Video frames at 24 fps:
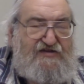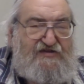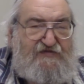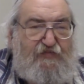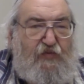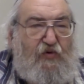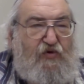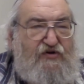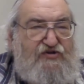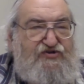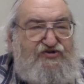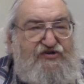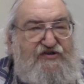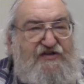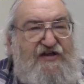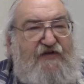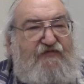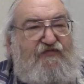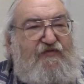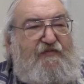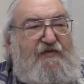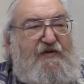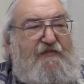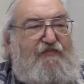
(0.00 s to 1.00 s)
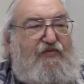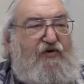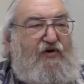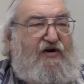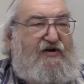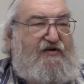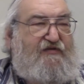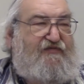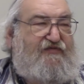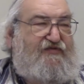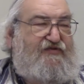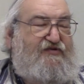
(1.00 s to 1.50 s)
Sports should never be
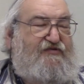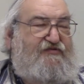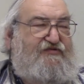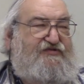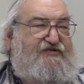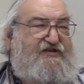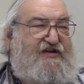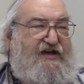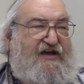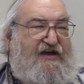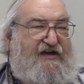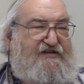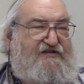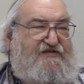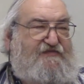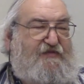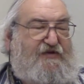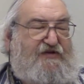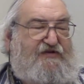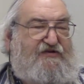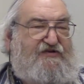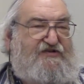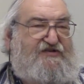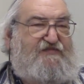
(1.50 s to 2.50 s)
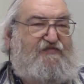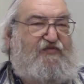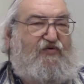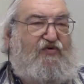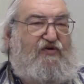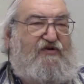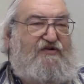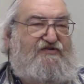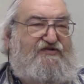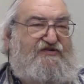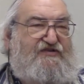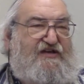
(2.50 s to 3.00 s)
part of a newscast because
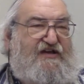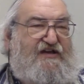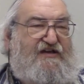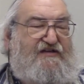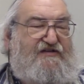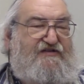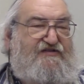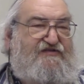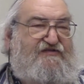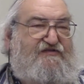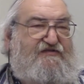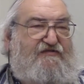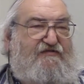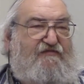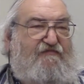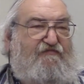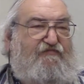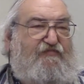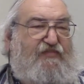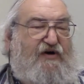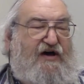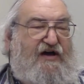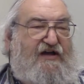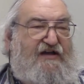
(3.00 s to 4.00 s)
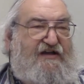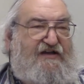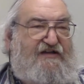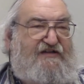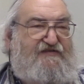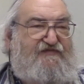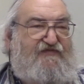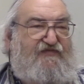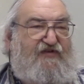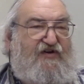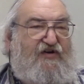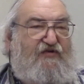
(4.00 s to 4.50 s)
sports is, by
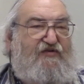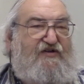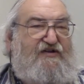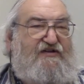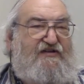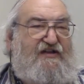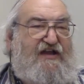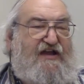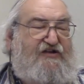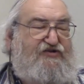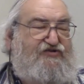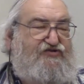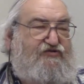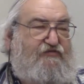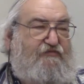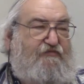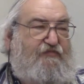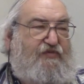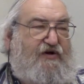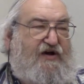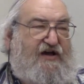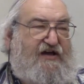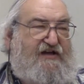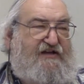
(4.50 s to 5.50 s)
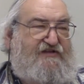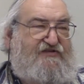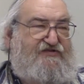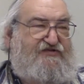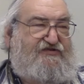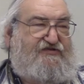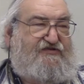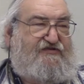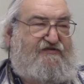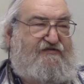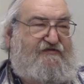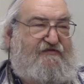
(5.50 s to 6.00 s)
its very nature,
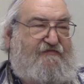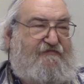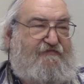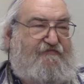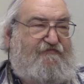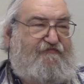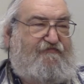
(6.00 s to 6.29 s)
biased.